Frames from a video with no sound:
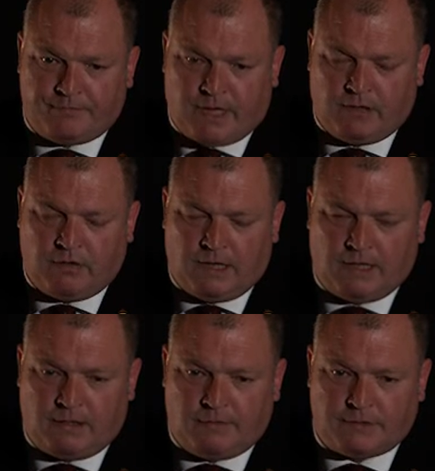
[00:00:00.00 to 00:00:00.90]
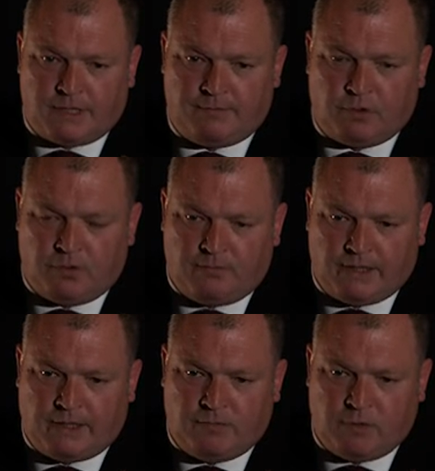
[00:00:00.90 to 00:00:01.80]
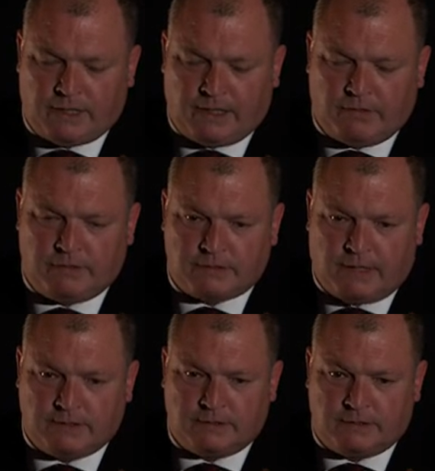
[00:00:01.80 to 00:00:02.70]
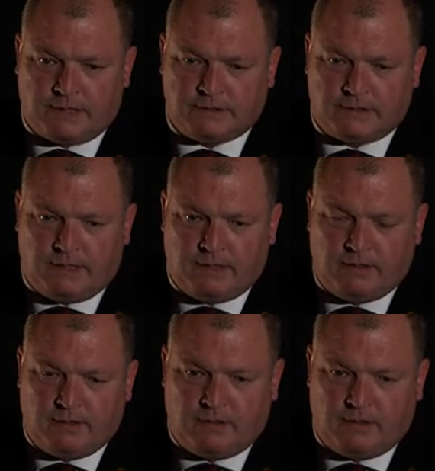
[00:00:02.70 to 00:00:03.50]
Highly unlikely, they said, but come back in, we'll carry out the scans and tests again.